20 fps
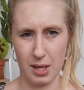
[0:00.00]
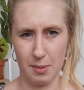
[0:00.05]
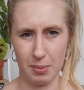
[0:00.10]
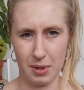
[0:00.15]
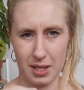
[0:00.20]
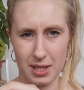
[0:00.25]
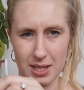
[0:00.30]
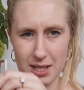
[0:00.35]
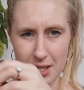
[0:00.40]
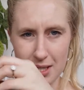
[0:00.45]

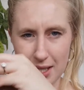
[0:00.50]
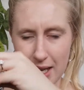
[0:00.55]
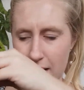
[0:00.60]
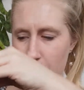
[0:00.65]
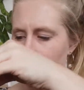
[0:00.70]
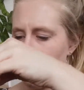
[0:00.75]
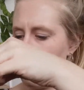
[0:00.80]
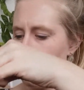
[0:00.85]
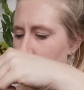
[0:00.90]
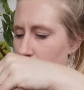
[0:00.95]
Plus there's
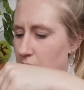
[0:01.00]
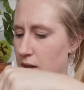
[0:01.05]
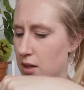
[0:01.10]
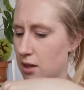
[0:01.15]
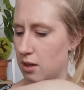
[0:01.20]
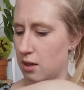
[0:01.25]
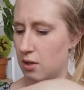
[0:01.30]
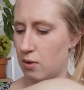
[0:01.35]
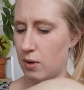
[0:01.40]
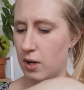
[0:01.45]
like
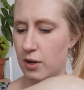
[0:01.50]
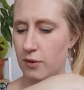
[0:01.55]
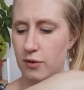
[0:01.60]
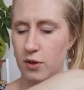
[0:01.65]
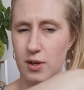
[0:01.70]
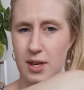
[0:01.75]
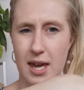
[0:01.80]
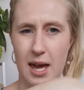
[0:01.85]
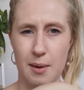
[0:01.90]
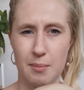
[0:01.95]
quite a
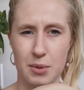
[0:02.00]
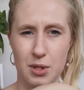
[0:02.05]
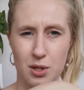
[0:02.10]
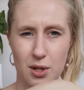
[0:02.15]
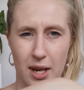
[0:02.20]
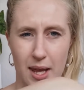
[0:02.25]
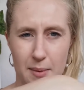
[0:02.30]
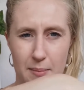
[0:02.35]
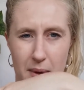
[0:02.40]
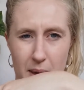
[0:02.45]
few gaps, so
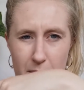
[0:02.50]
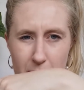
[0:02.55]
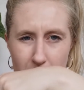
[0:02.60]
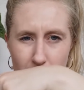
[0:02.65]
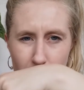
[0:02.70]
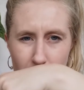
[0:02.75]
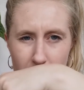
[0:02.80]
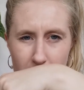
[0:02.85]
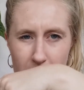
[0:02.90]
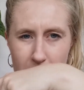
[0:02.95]
like maybe
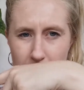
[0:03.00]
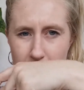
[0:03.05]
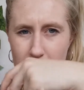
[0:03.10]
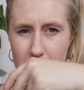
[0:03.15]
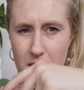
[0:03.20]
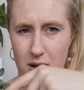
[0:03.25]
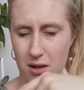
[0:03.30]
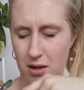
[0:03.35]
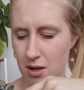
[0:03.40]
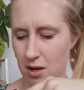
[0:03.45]
one
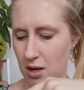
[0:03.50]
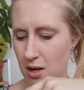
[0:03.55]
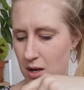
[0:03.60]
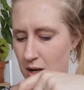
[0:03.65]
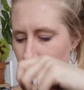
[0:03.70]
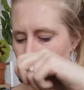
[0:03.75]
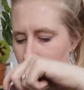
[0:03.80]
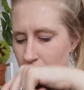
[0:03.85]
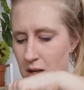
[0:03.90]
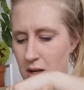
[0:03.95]
here,
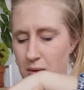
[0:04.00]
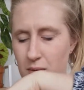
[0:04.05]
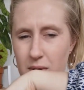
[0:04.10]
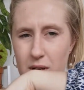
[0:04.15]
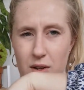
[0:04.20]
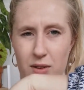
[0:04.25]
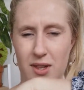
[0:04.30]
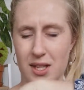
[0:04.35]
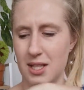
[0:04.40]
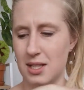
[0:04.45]

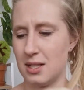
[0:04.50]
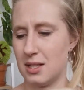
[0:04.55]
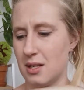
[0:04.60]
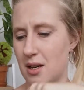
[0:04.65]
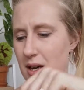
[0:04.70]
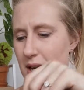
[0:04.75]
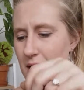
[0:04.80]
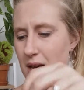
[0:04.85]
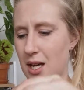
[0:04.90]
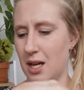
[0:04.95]
one on this
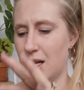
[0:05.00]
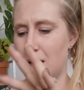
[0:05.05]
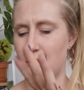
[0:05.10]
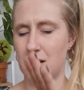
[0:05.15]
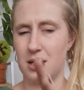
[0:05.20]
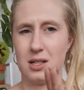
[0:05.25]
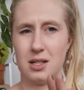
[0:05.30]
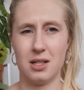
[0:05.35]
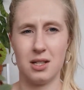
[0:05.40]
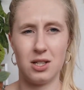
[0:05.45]

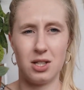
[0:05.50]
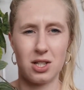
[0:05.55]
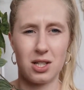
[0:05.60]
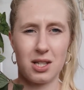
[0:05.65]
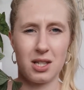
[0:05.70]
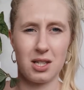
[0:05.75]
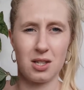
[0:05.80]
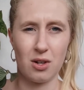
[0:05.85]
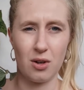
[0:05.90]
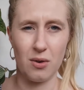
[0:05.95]
side,
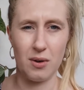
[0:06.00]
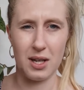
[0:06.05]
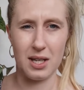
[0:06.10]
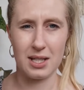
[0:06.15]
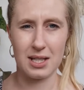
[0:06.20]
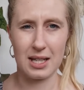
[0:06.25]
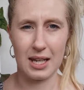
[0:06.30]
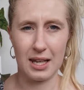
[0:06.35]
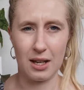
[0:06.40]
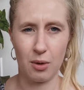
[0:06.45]
just so
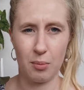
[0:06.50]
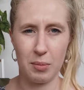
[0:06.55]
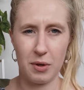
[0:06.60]
it's a little